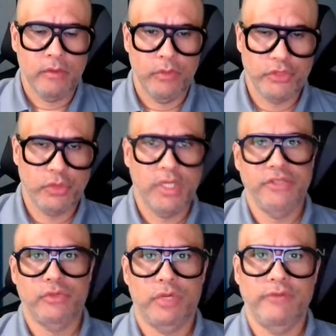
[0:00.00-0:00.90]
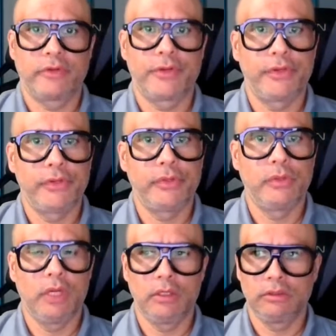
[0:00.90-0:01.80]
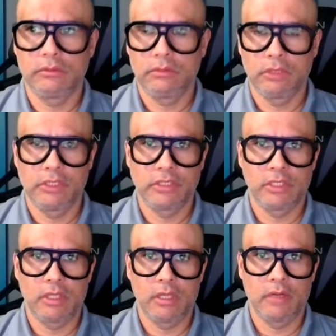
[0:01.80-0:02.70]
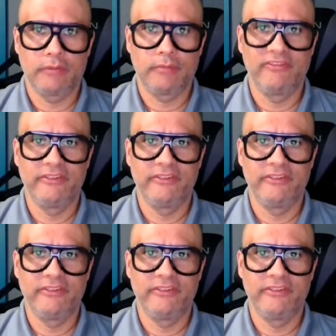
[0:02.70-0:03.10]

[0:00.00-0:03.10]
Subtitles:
which one is right for you? Well, there's a lot of